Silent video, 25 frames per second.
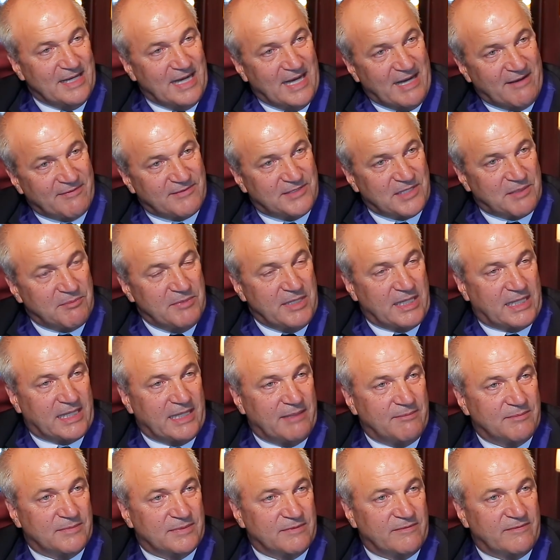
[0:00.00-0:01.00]
After me
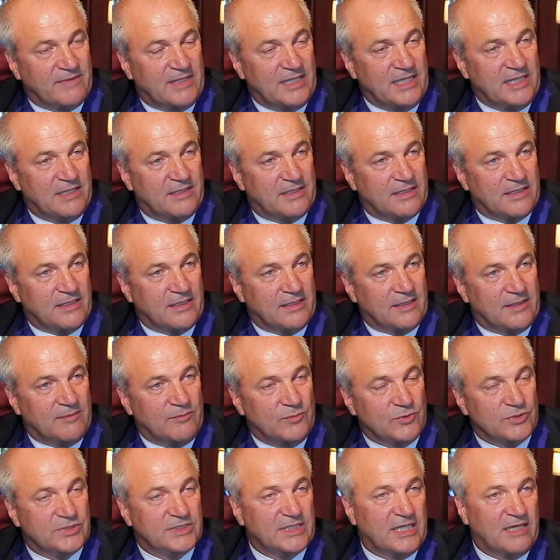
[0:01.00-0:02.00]
came Walid uh,
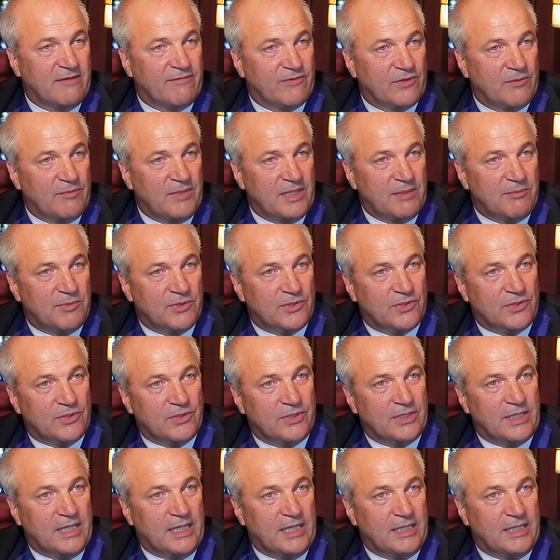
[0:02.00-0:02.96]
Moussa from Lebanon,